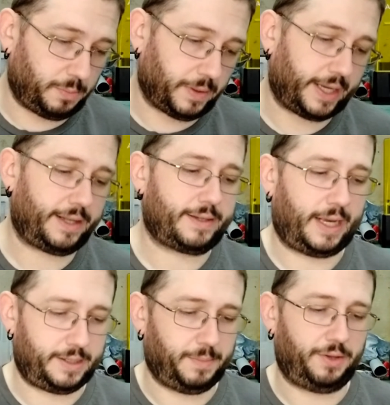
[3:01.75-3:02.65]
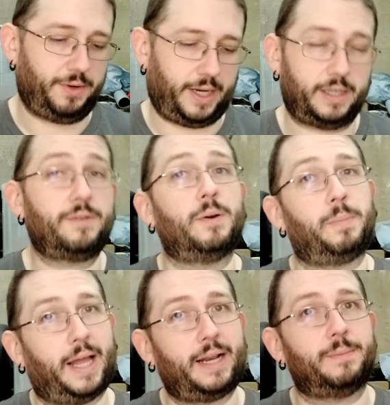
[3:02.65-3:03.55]
duplicates as mother dice for
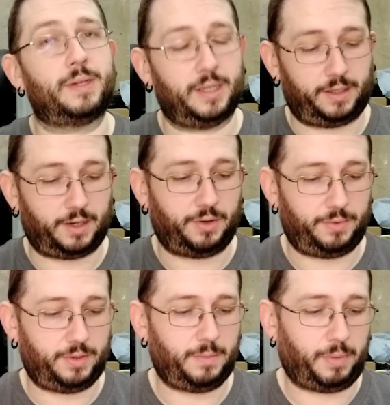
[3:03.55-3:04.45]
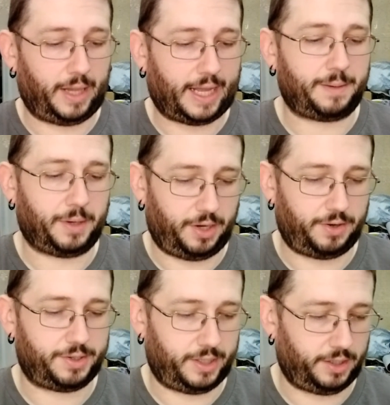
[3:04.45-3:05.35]
platinum
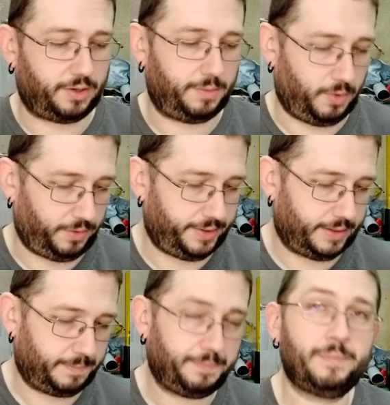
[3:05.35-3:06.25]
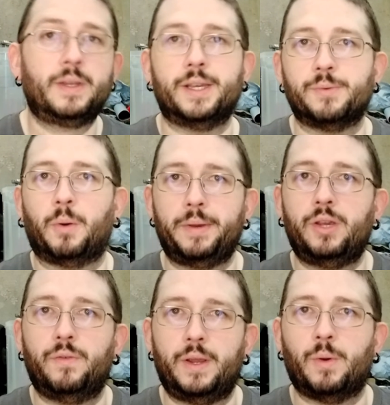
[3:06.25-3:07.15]
cure silicone molds, because it won't be
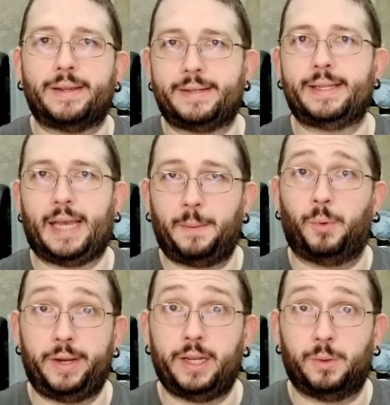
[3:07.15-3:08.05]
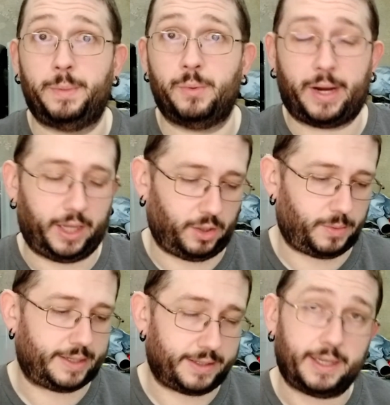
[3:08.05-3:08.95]
UV resin at that point. It'll be regular
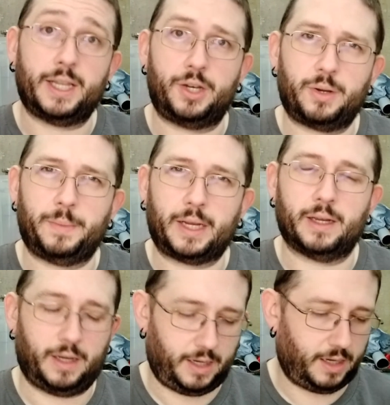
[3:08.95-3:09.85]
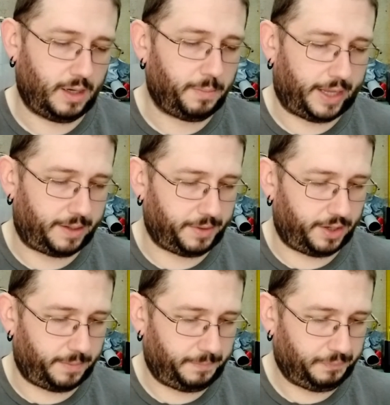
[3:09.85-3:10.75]
resin, and then you can make platinum
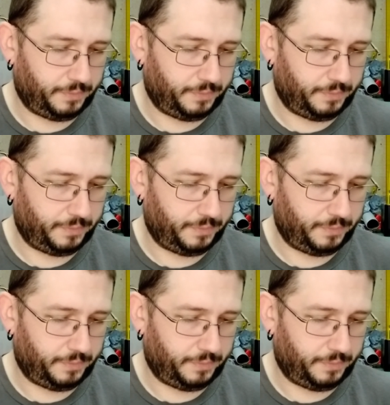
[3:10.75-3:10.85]
cure.